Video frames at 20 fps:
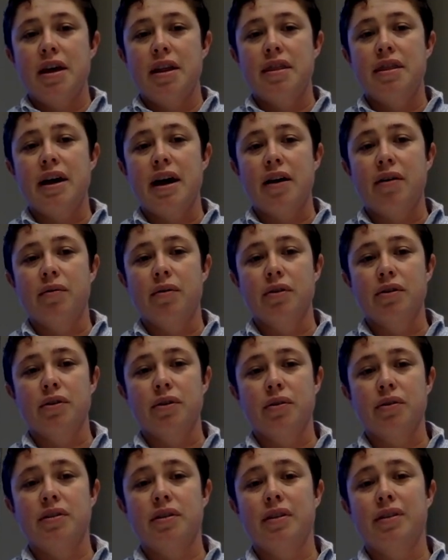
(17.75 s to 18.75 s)
that
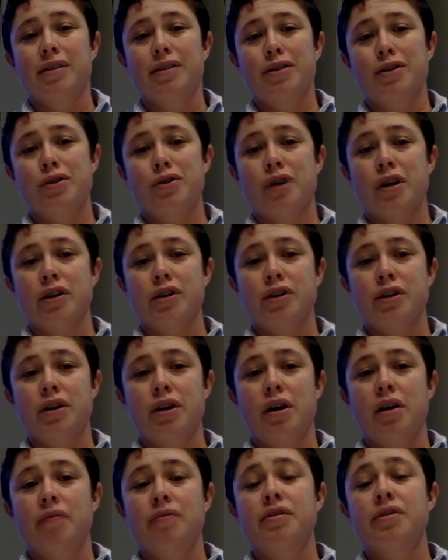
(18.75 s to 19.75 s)
results in the destruction
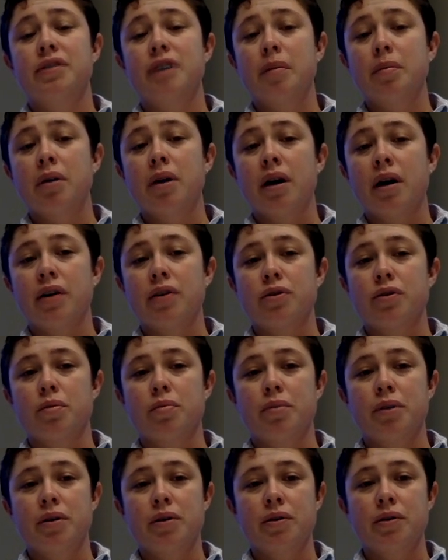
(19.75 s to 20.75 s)
of subchondral
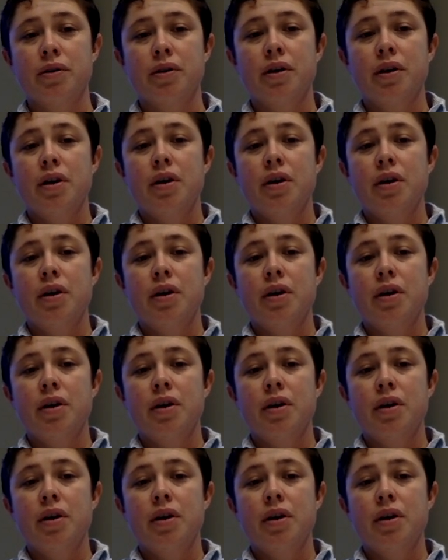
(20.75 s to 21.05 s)
bone